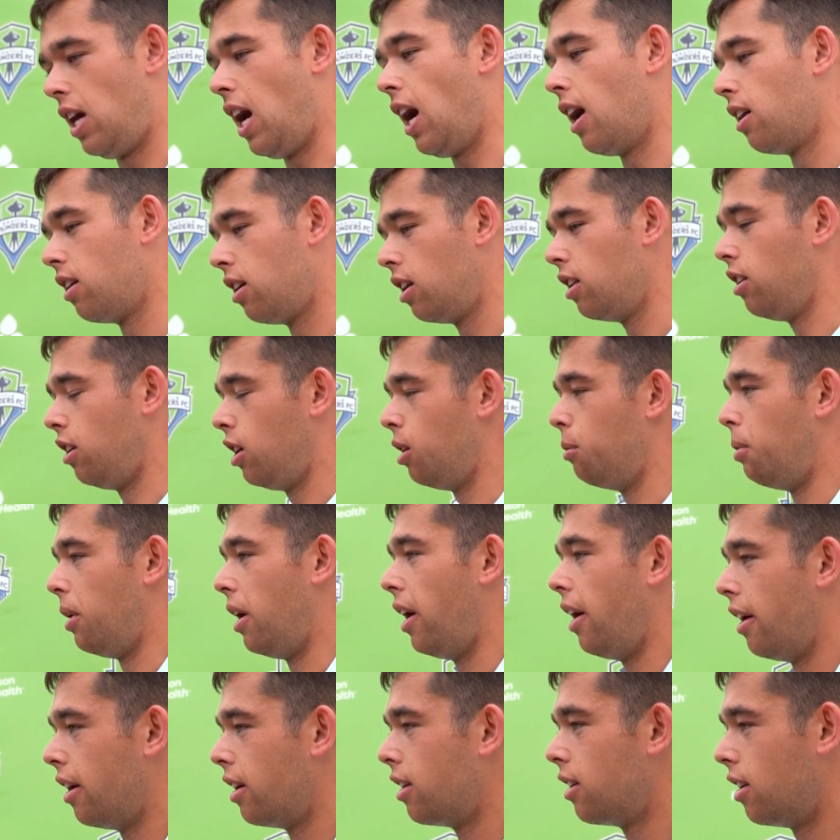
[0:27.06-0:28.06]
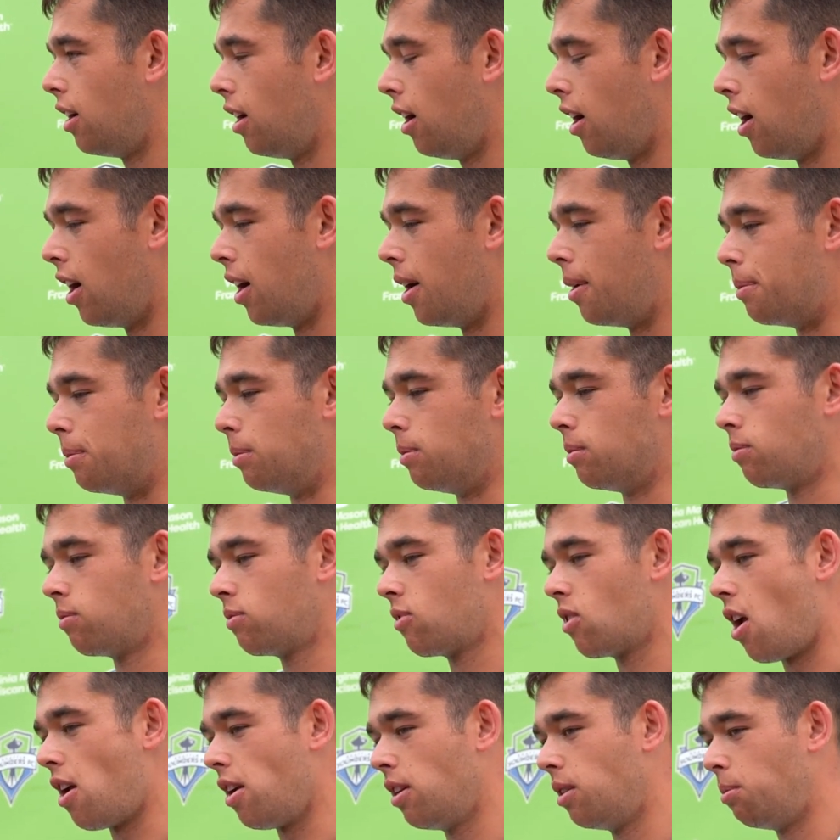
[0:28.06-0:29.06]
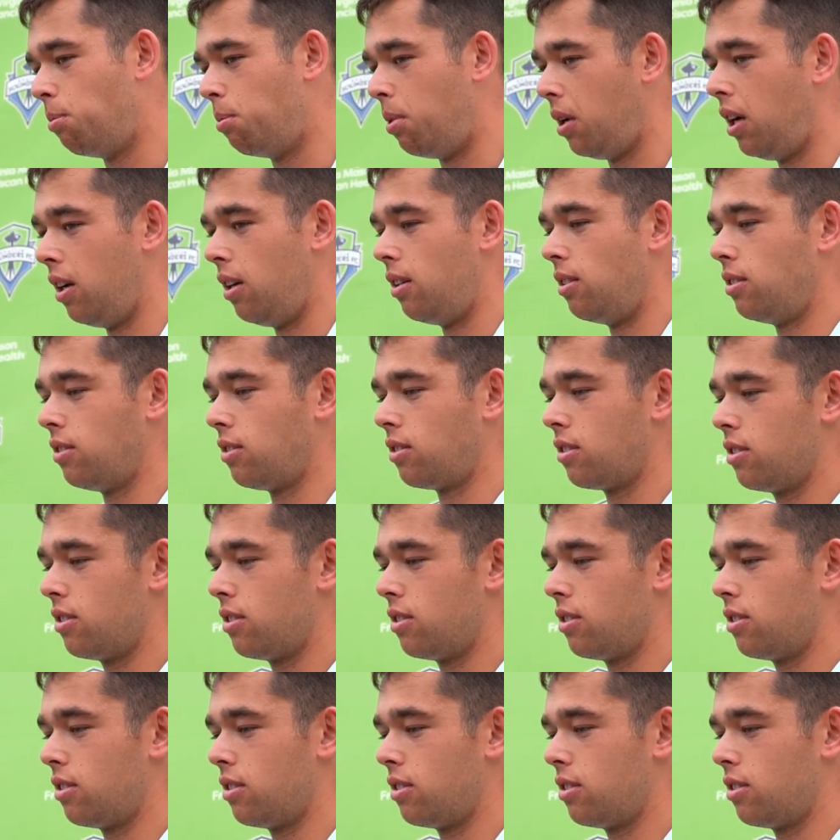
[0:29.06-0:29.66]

Yeah, a little bit. But